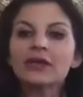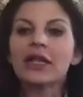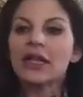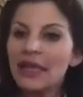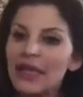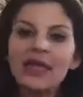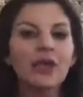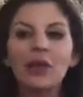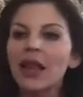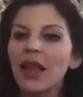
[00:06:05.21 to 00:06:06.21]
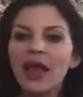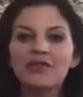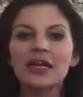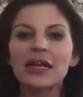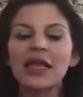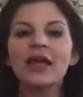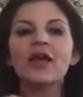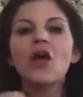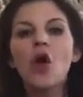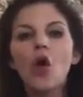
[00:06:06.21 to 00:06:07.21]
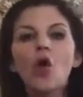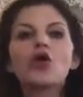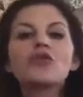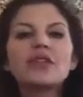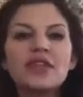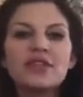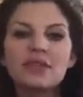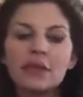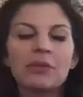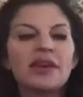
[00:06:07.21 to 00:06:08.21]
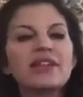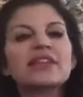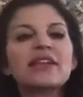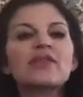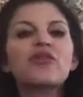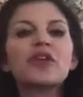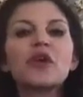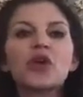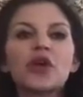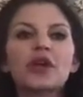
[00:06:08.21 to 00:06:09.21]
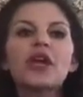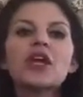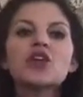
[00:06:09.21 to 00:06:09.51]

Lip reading: Clinging, we love to cling, or resisting because it doesn't feel good.